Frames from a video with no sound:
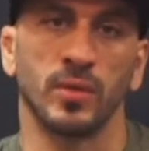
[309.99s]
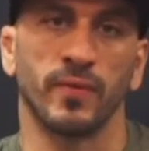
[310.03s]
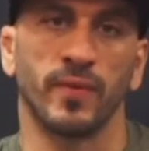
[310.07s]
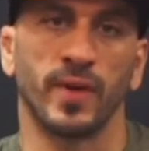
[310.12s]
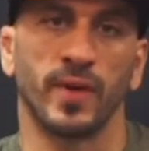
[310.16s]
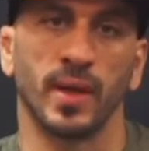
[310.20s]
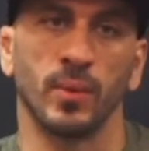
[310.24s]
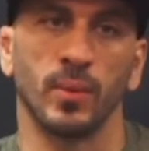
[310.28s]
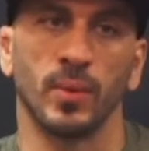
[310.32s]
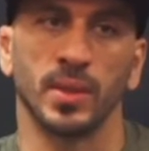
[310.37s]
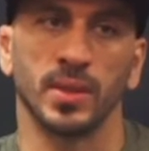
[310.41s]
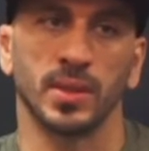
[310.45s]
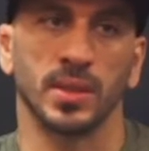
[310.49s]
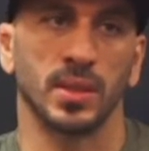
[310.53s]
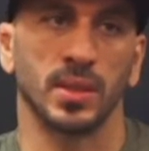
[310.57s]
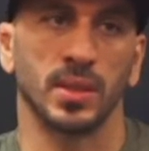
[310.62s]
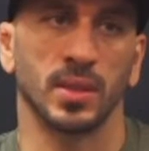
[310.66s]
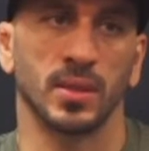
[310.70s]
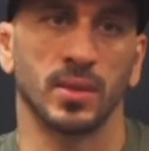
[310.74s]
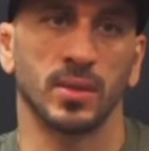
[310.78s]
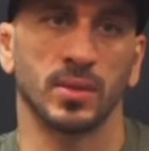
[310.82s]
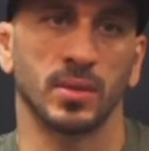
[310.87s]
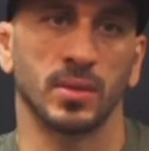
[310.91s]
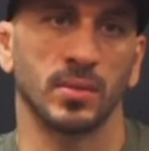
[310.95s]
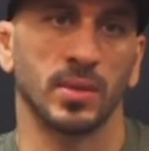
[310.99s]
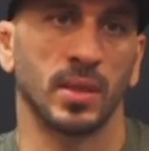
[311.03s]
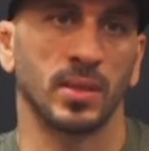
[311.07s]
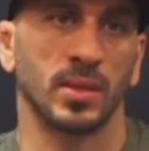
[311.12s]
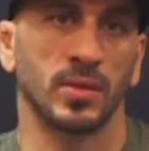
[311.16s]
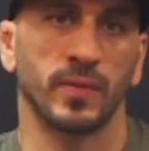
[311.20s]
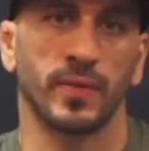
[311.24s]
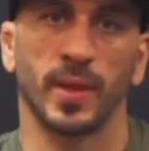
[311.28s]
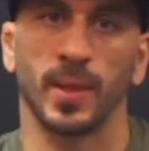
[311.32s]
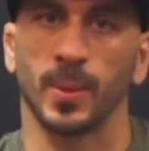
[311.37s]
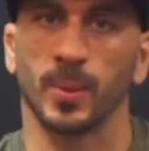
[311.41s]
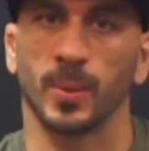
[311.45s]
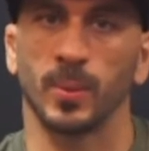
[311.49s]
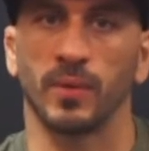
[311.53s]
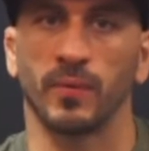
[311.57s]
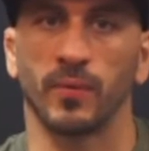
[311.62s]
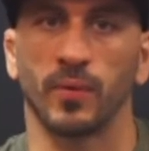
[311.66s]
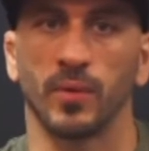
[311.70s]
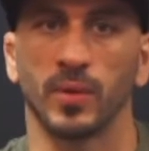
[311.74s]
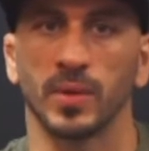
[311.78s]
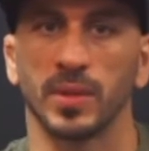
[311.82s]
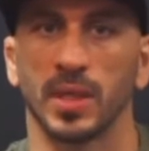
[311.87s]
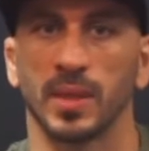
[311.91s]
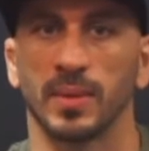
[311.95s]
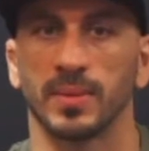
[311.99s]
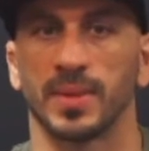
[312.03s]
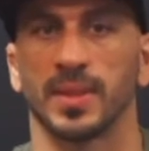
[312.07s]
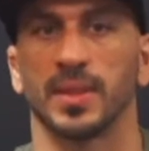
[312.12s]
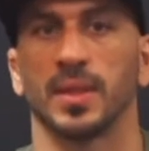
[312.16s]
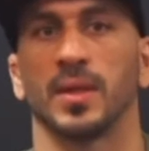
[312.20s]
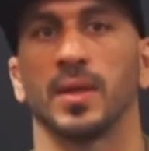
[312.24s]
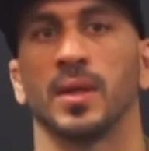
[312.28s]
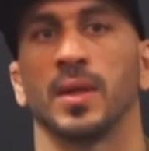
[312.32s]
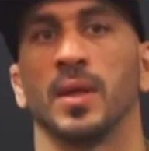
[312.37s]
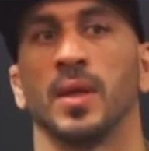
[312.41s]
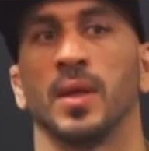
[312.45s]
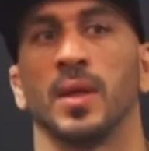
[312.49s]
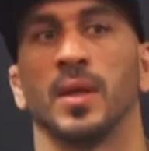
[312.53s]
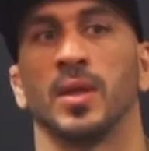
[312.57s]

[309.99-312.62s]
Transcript: fight once a year. Sometimes you fight 3-4 times a year.